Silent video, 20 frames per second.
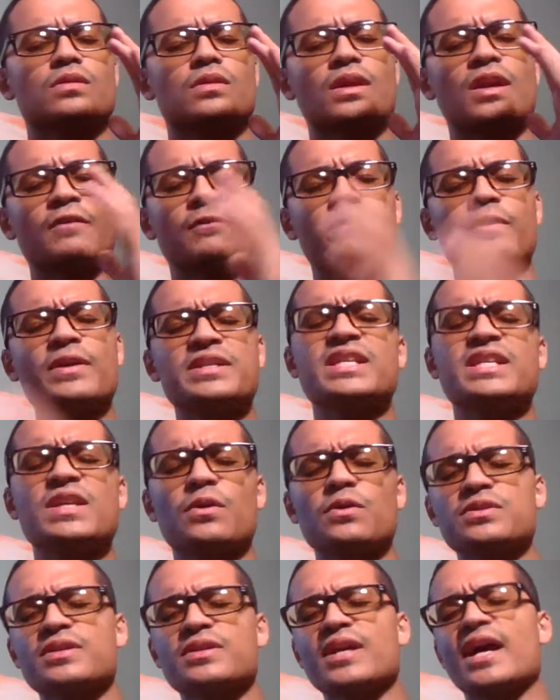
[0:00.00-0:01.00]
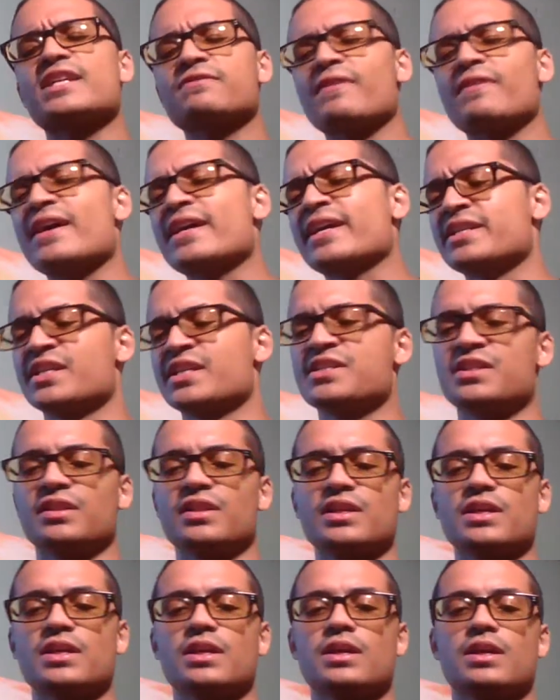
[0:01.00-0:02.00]
if we see those guys fight
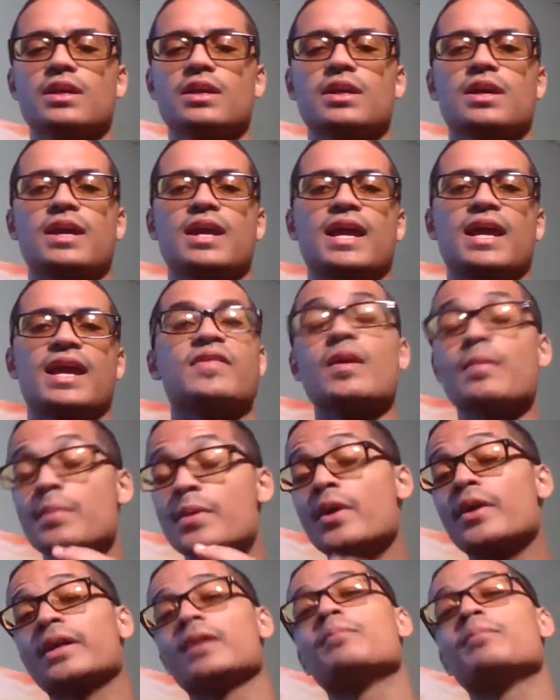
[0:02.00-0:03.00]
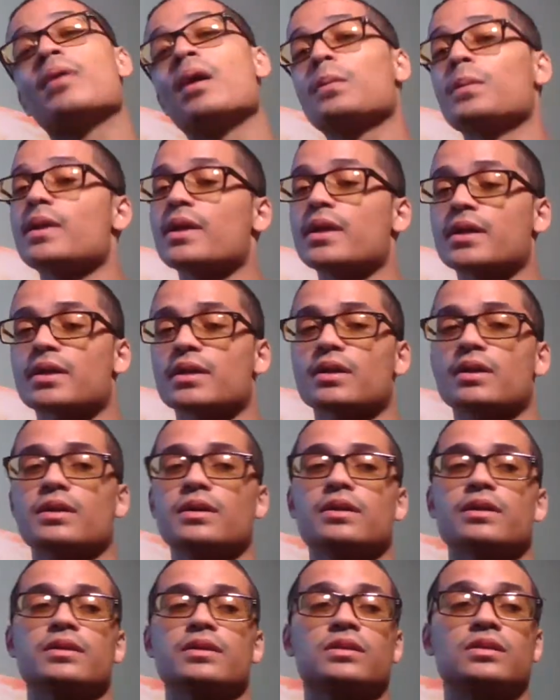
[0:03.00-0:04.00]
consistently, and the American public,
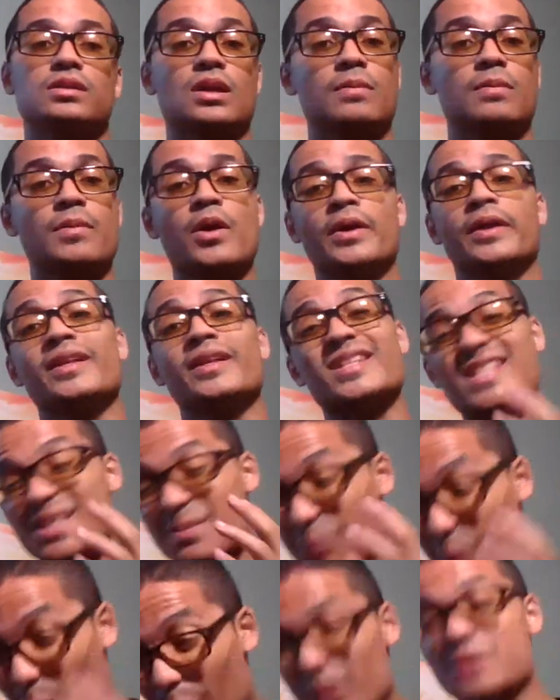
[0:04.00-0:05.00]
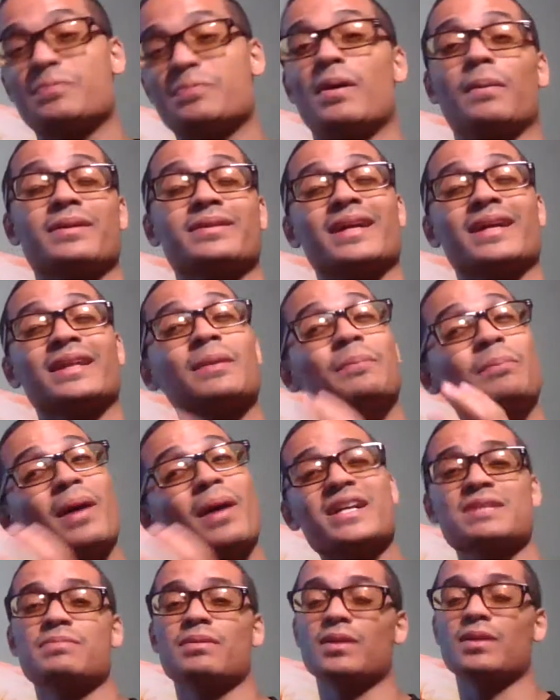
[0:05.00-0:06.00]
the American sports public, not the
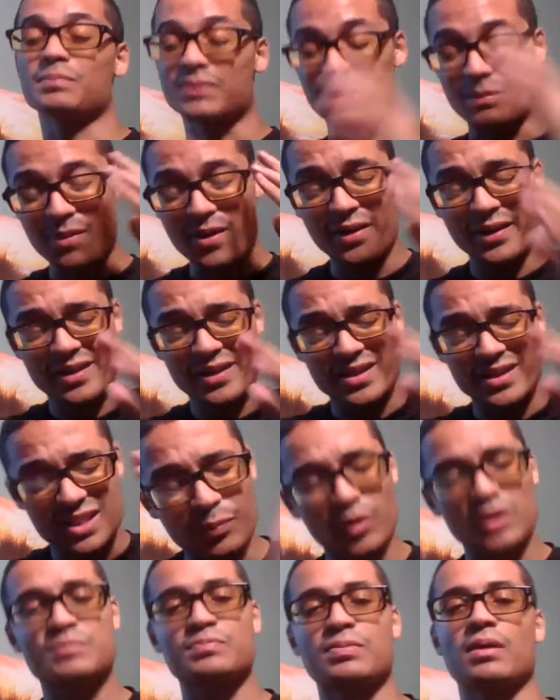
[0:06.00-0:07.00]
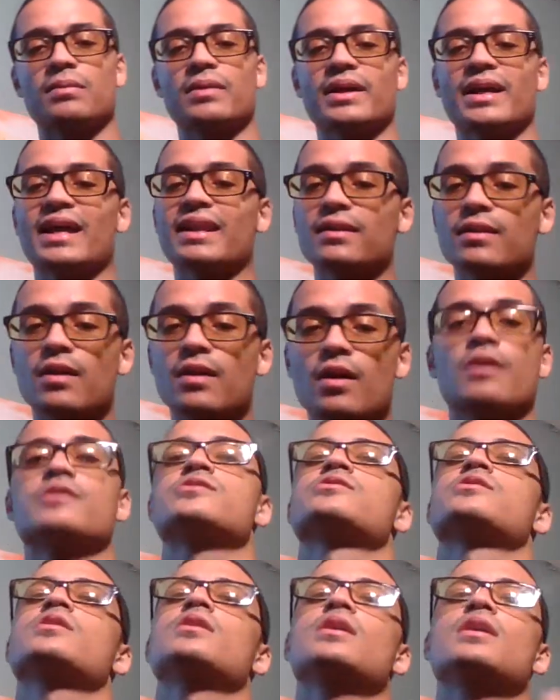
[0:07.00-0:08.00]
boxing public, but the American sports public at
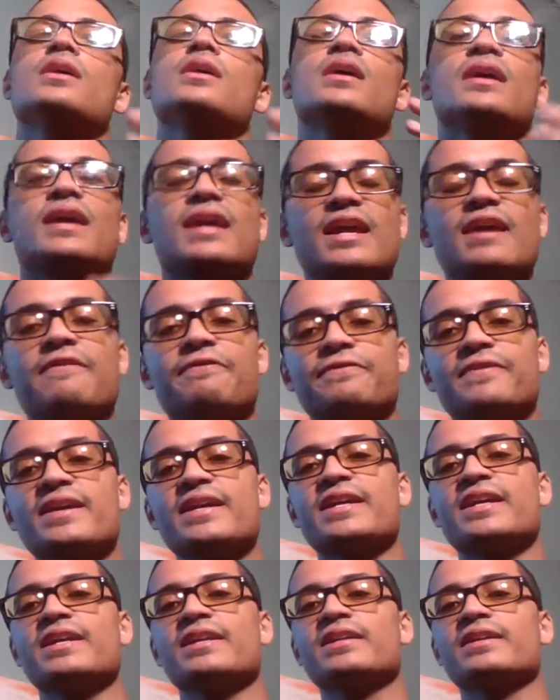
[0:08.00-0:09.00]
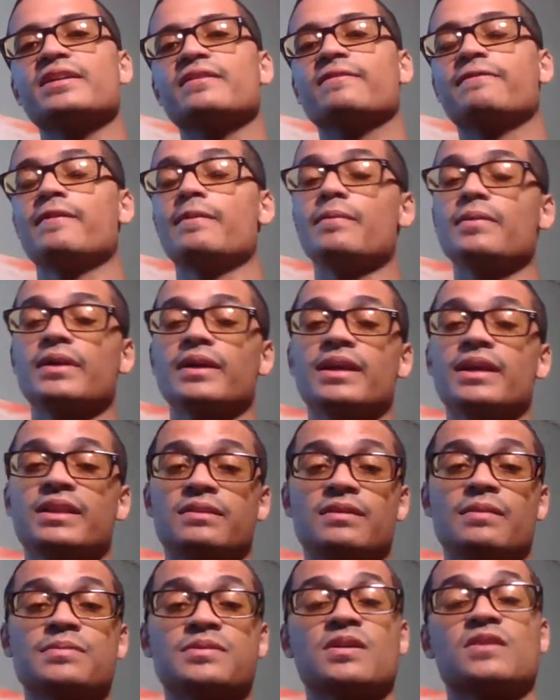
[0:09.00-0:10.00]
large, if they can get
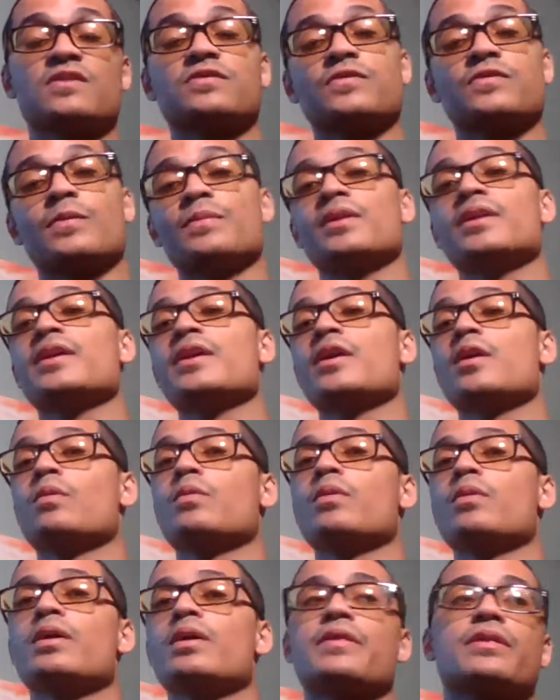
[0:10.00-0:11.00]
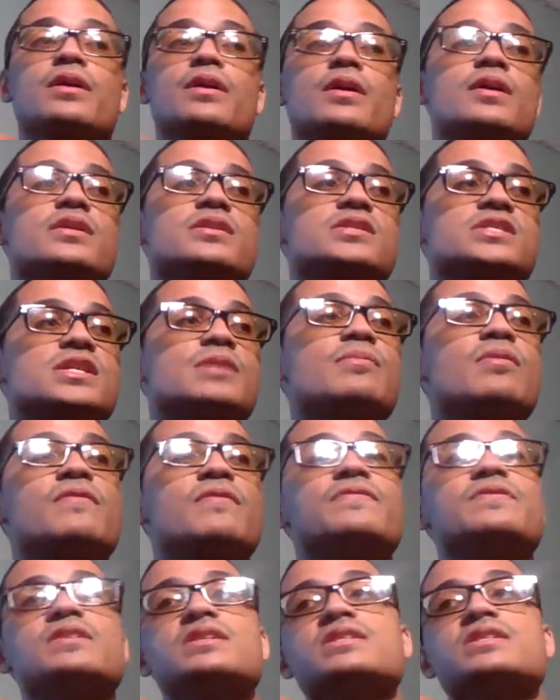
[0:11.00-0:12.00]
themselves familiar with some of
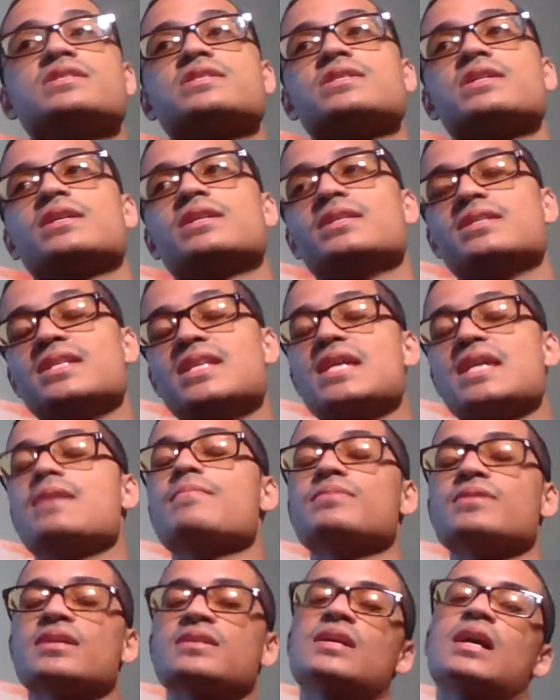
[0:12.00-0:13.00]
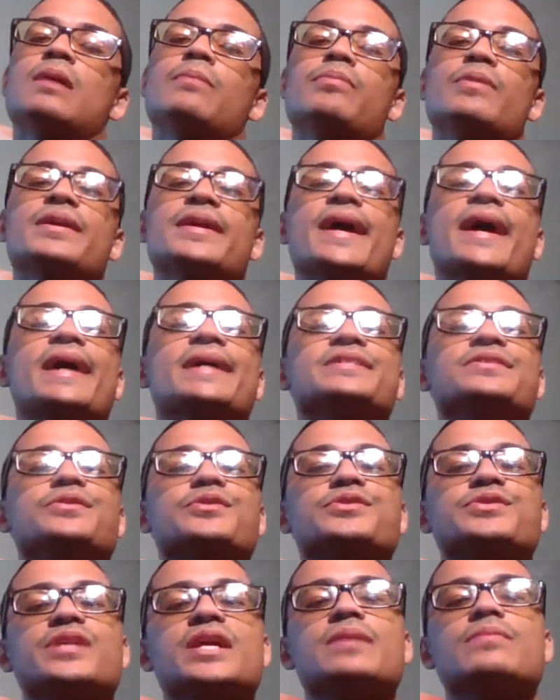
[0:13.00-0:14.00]
these names that Top Rank has in their
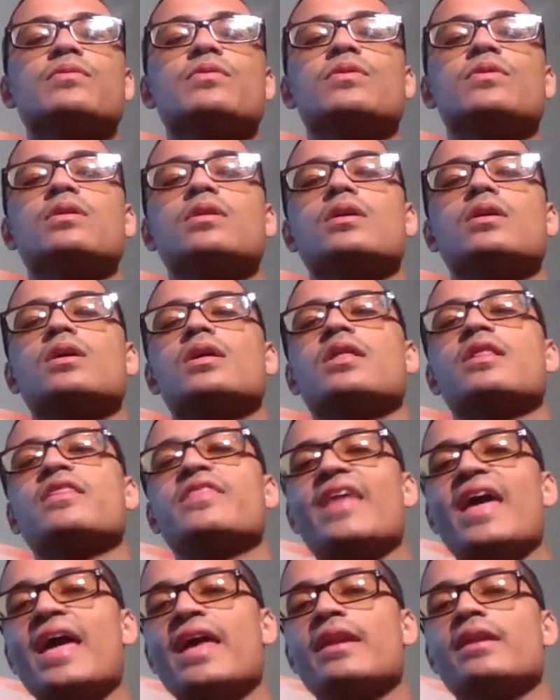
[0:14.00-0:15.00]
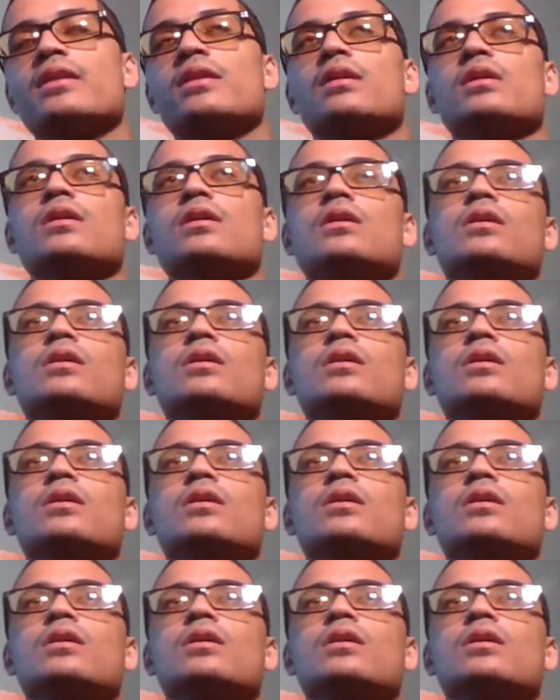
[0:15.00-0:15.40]
stable, then